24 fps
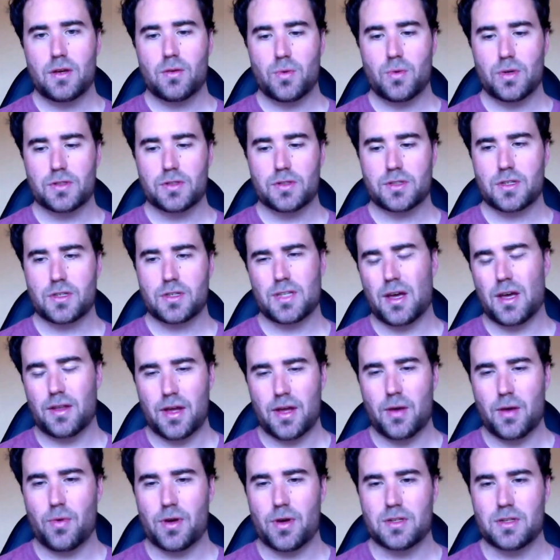Because that
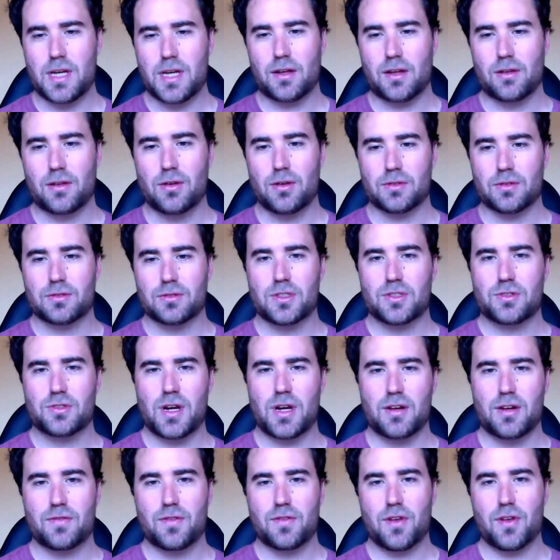won't take long to
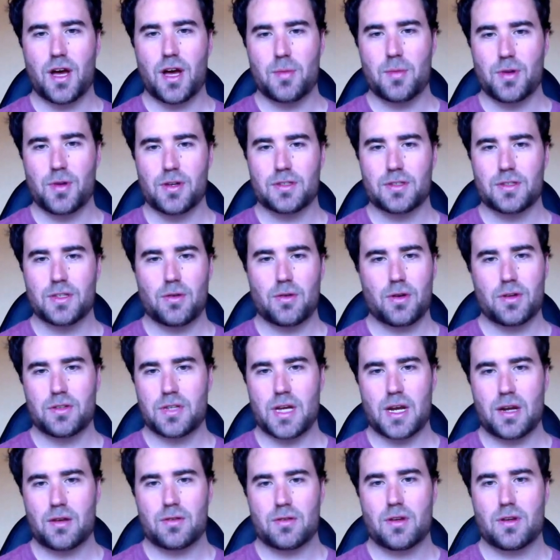train a flyer person. It won't
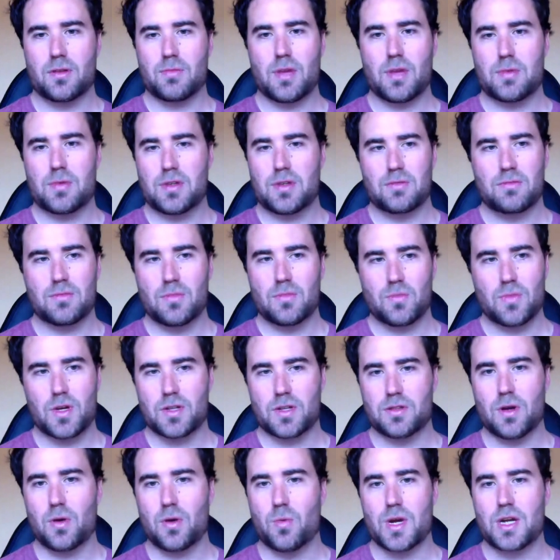take maybe
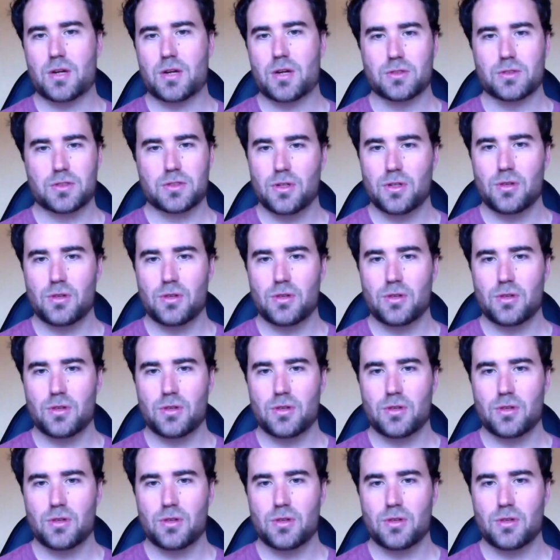a week or two,